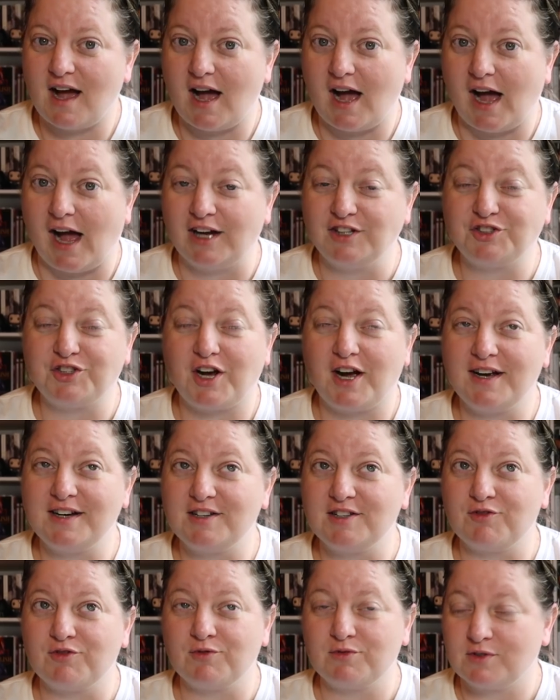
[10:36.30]
I tried
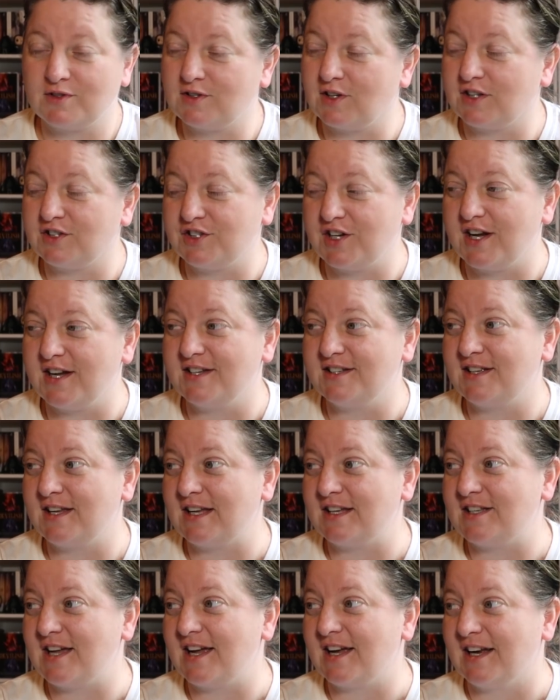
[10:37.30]
to suggest
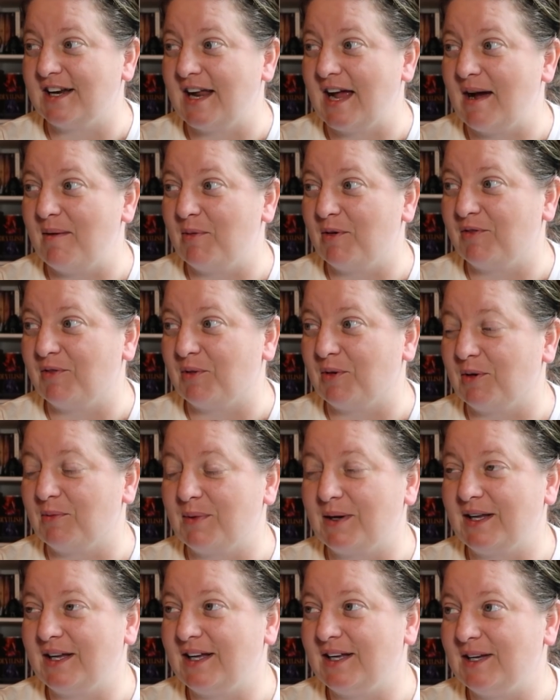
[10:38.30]
he take a nap before,
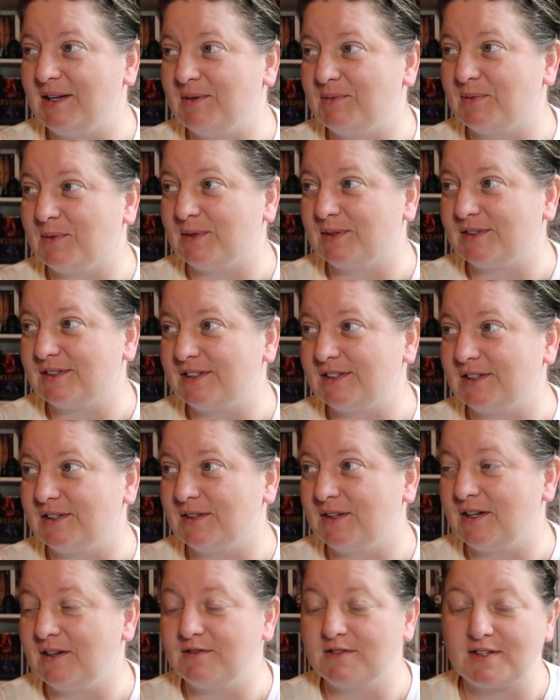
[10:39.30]
but he didn't want
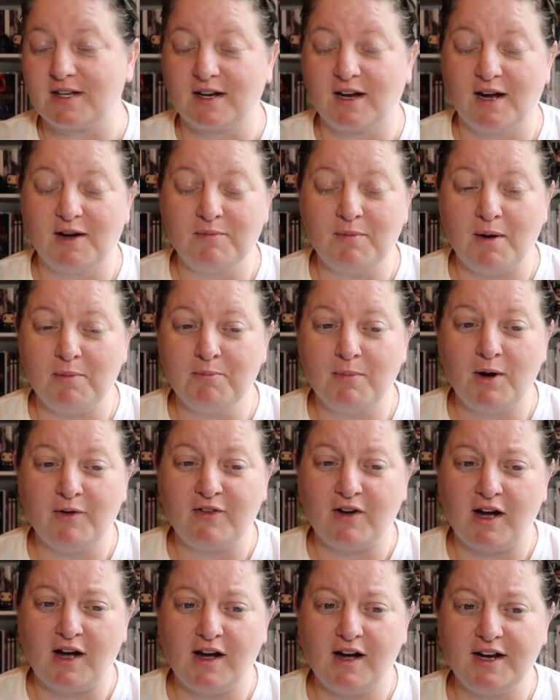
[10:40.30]
to. He was like, I'm
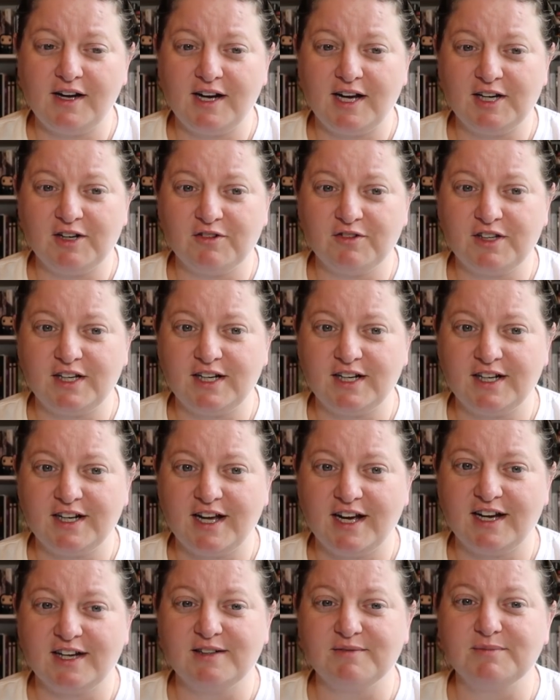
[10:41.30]
fine, I don't need a
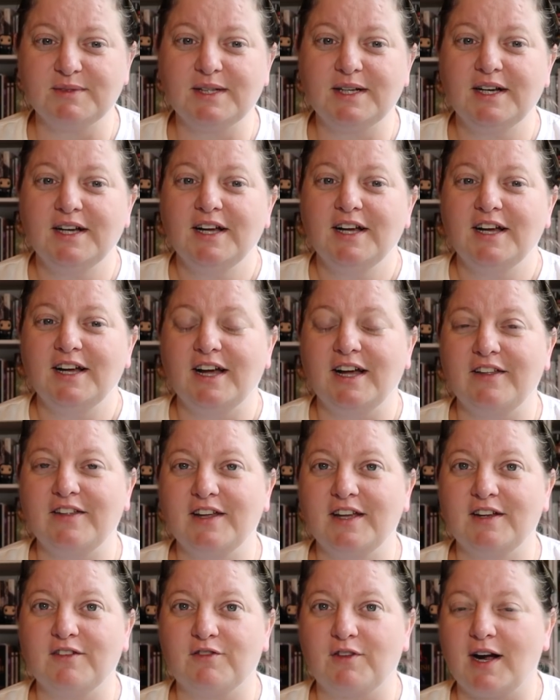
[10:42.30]
nap. And
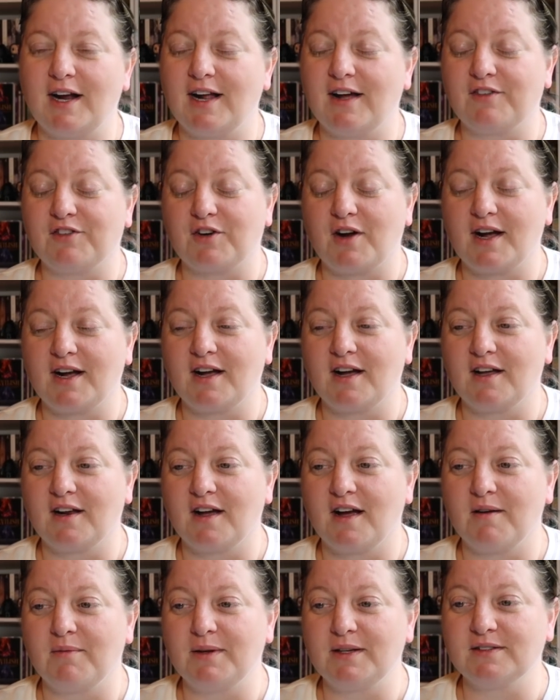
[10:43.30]
then right after I got
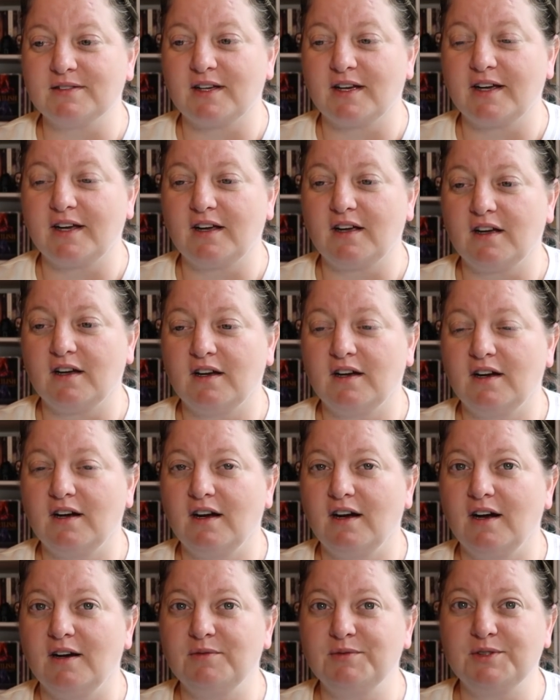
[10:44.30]
up, he's like,
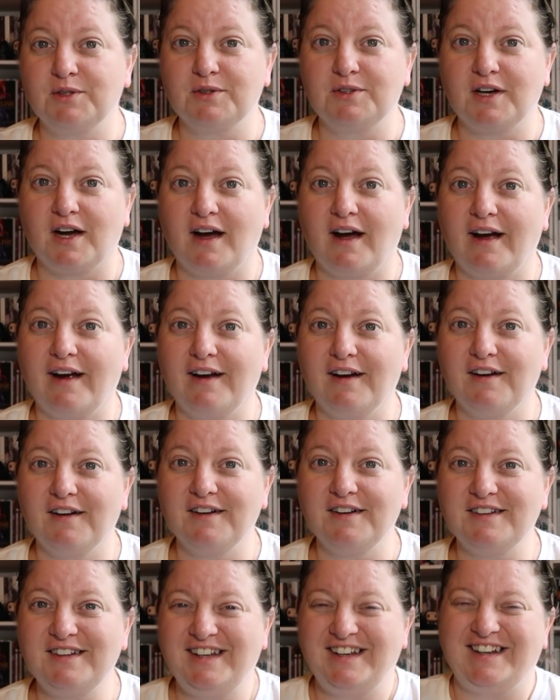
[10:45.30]
I'm so
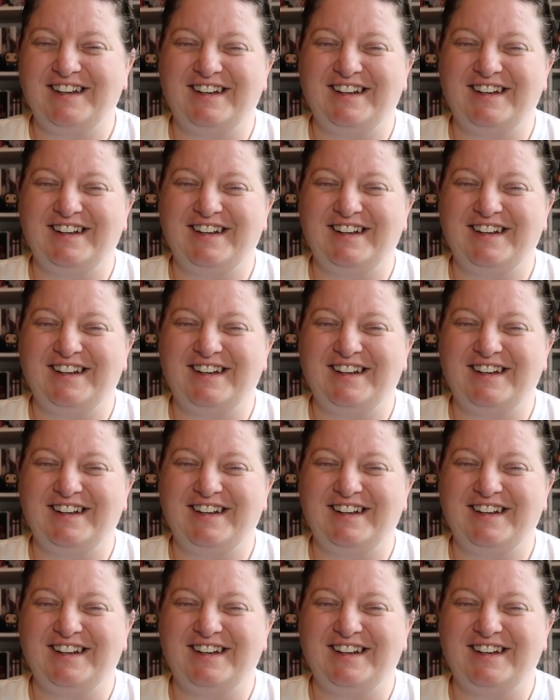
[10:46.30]
tired.